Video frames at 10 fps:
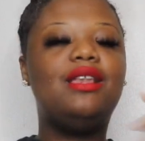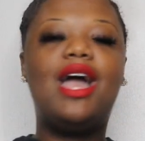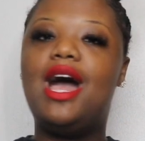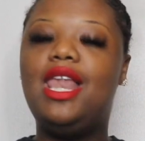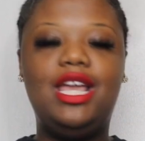
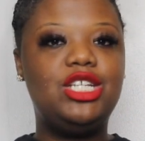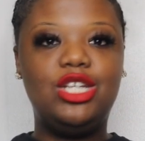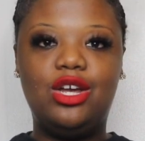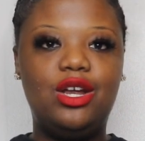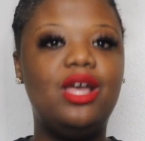holla at
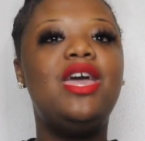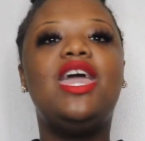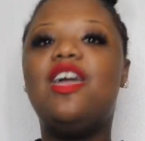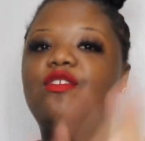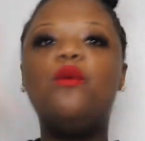your girl.
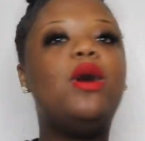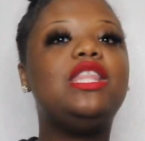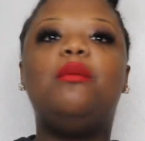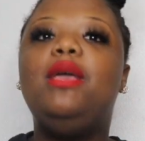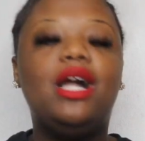If you
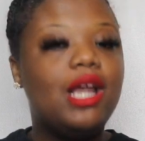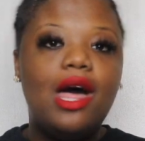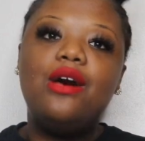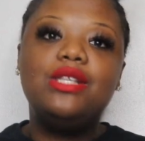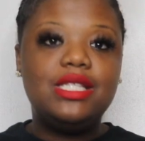wanted to be a
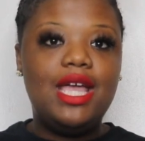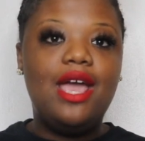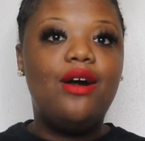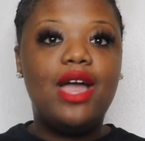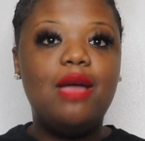close
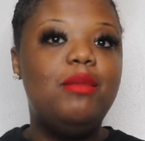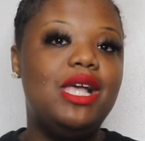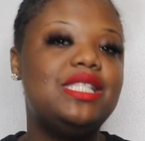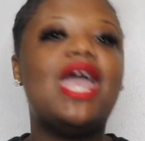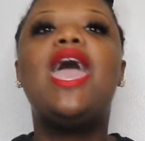set, okay,
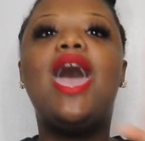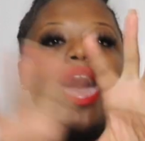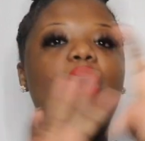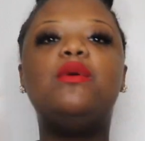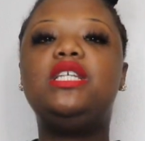Beyonce,
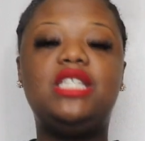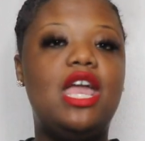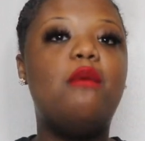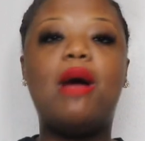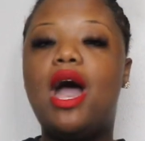I will
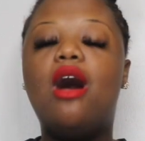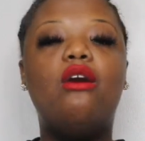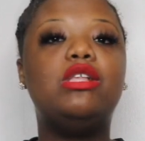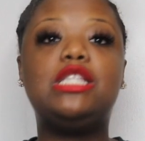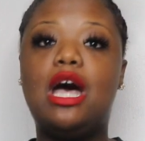shut my
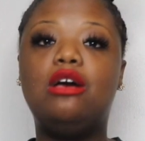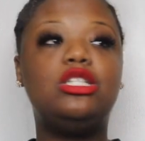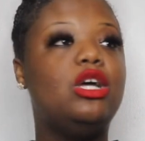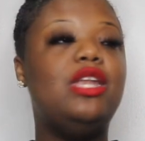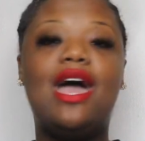whole talk
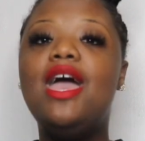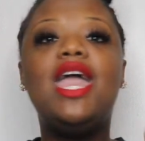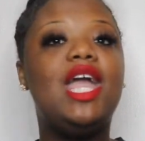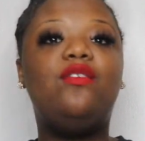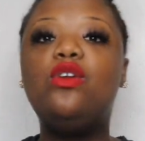show down.
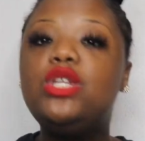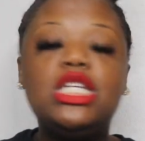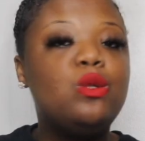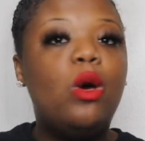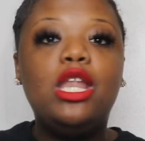If you
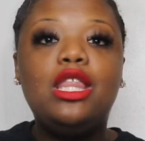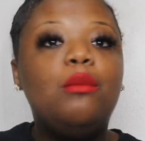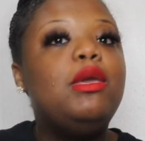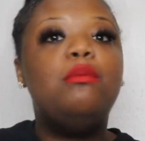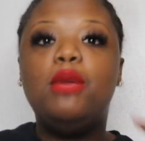just wanted to
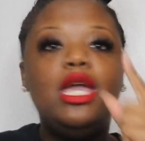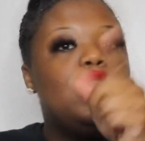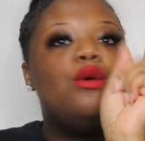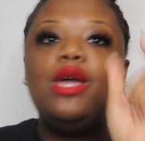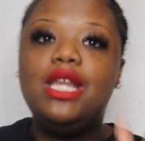be me,
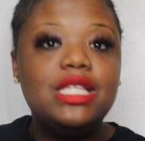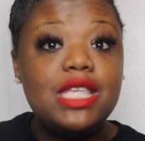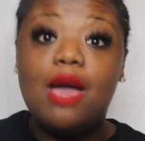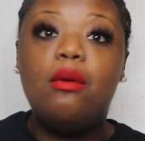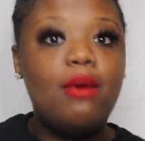you, and this
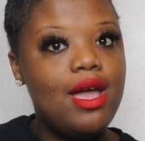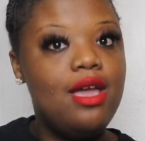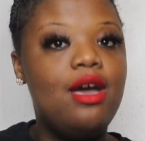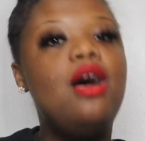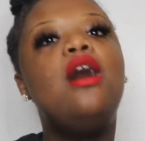camera right
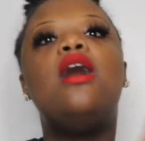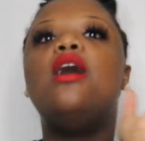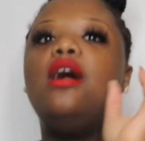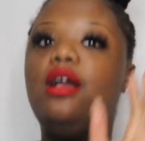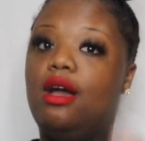here,
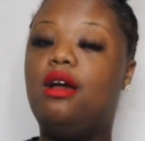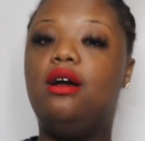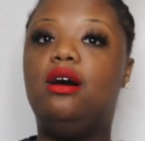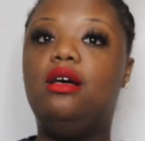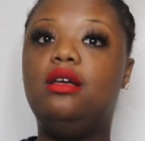
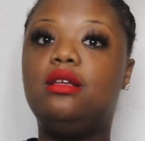girl,